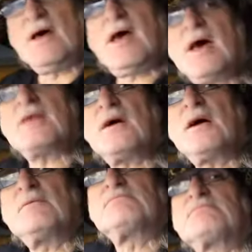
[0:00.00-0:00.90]
And
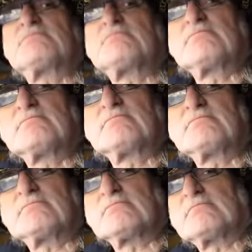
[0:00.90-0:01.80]

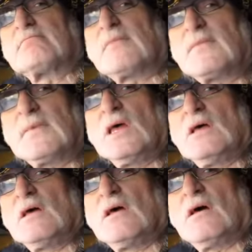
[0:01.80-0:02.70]

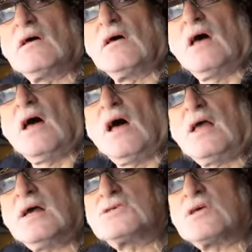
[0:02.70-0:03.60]
I
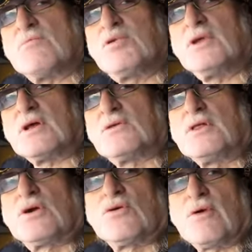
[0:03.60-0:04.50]
guess I'm
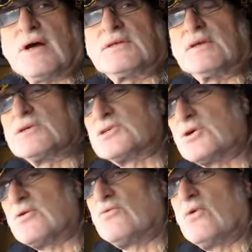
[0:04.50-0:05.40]
politically correct in a
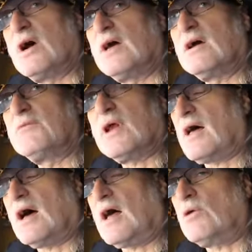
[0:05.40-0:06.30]
certain way. I mean,
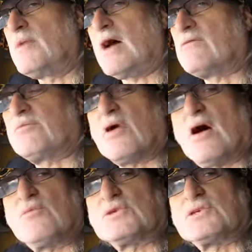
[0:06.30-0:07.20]
I don't have a
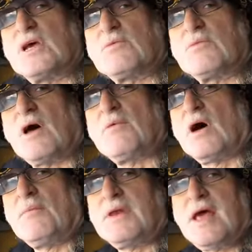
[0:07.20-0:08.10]
problem with saying
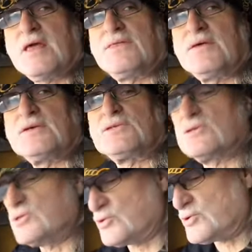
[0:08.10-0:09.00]
I'm an atheist,
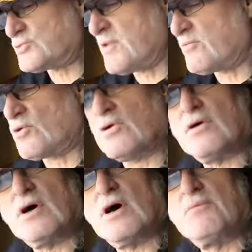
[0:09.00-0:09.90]
a Jewish member,
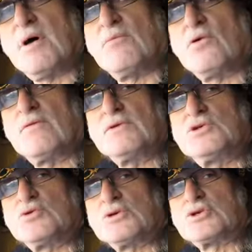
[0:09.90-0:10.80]
a member of the
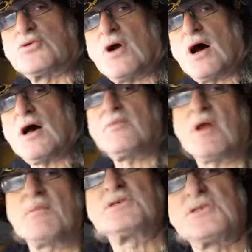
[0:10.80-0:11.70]
Jewish tribe, and
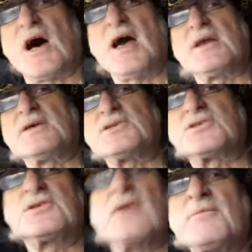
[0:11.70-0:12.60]
I'm a
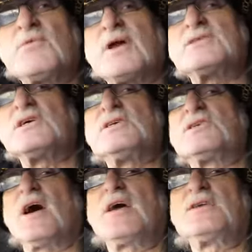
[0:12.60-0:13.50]
Zionist. I mean, when I say
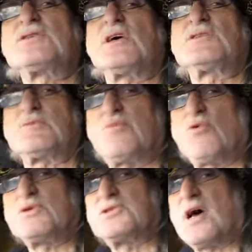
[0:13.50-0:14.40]
Zionist, I
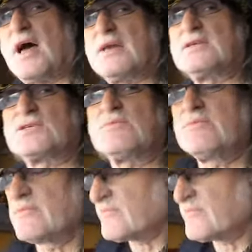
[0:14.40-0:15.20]
support Zionism.